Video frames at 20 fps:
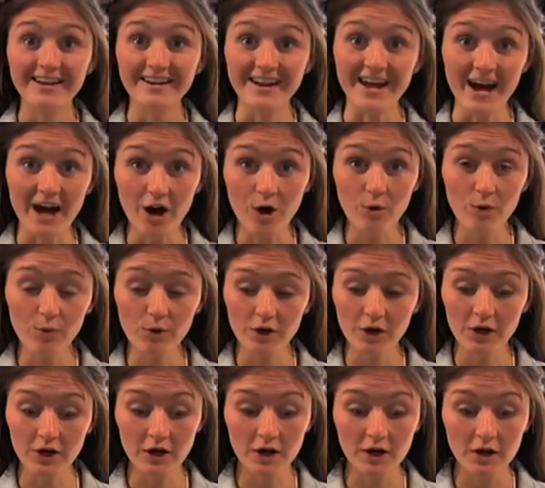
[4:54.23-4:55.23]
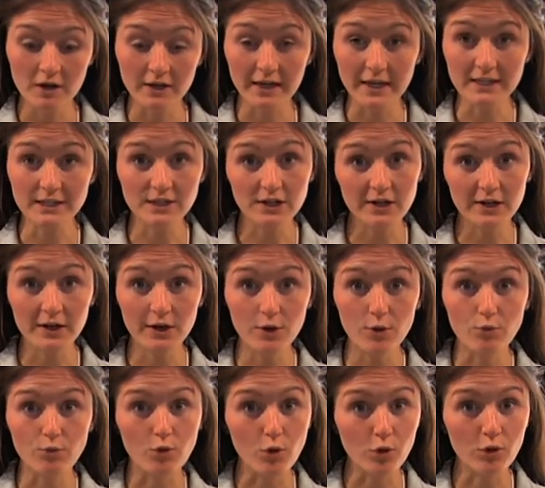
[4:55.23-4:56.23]
Now we're gonna get started
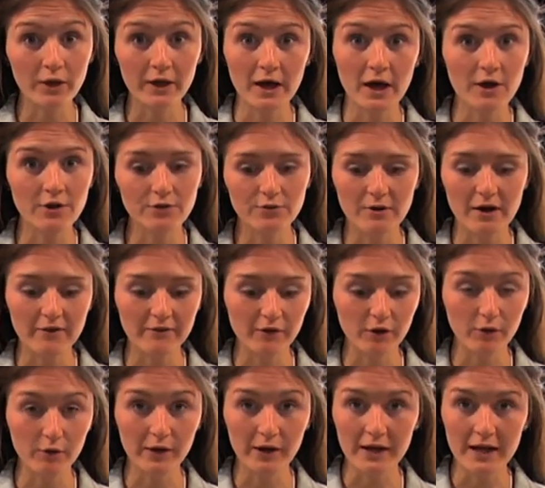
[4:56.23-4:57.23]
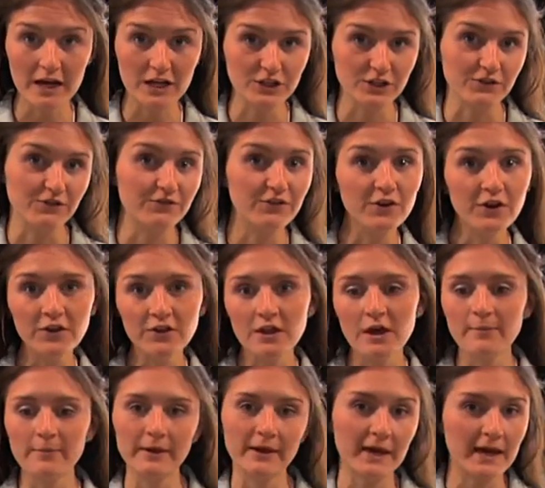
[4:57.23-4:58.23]
rolling out the ravioli and actually filling
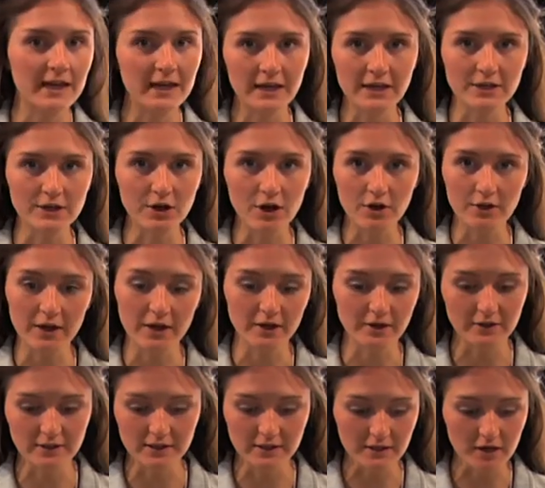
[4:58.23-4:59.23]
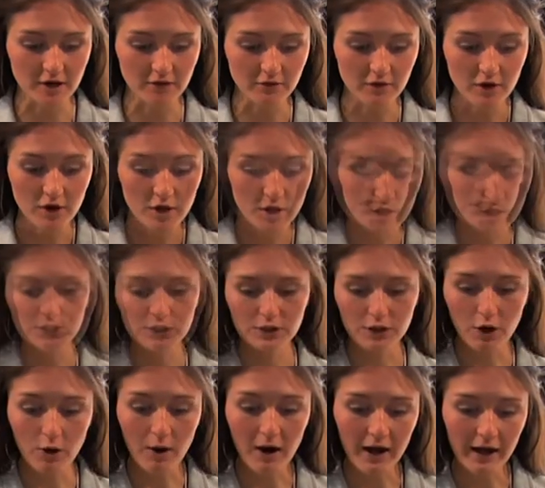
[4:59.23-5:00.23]
them and getting into all that good stuff.
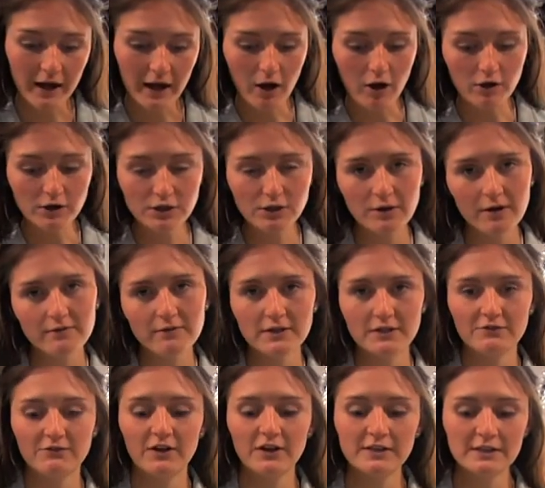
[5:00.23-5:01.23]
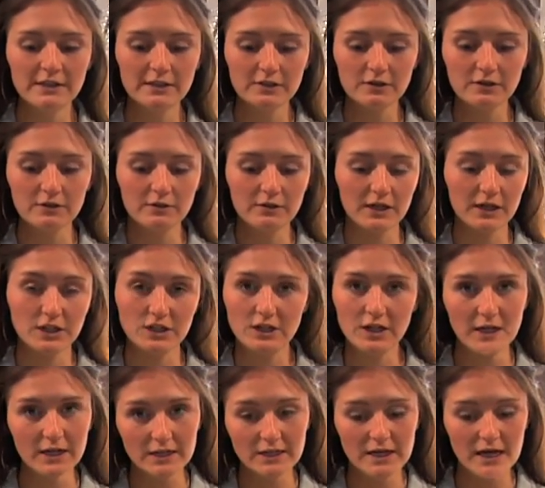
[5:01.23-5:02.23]
So I also have this fancy little
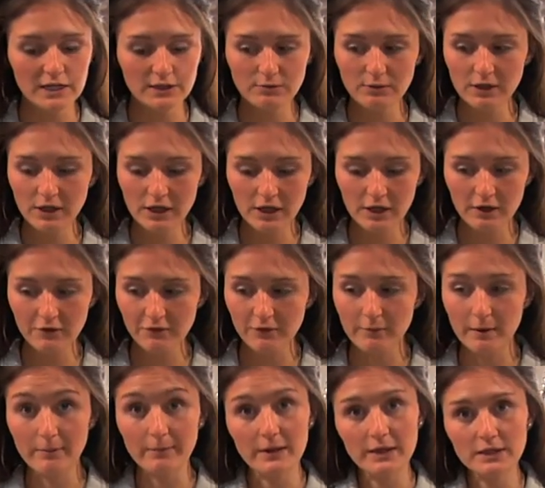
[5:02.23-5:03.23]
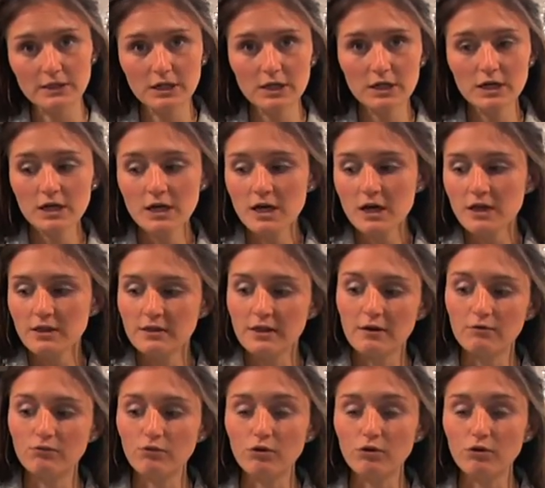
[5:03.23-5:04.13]
KitchenAid attachment here for my mixer that